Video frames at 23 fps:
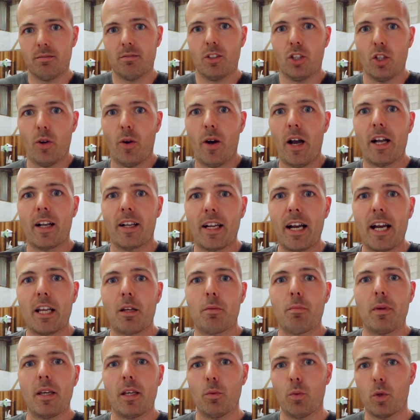you know,
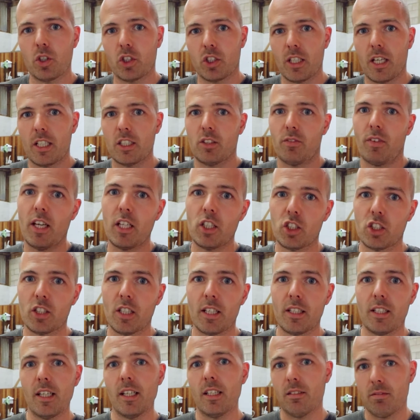guiding me in what size of engine
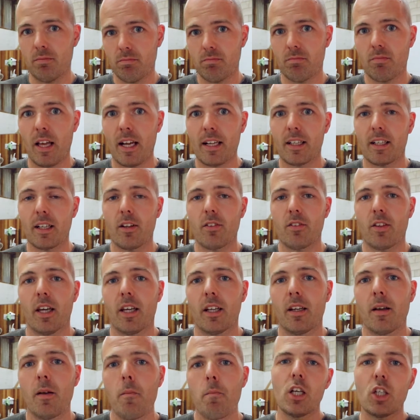I'd need and that kind of
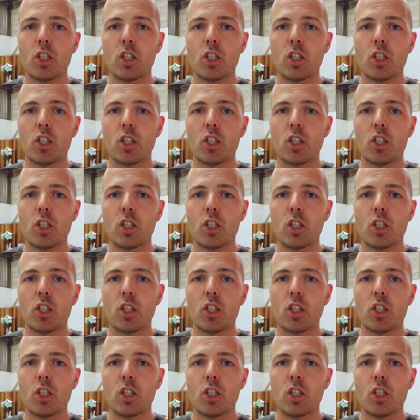thing.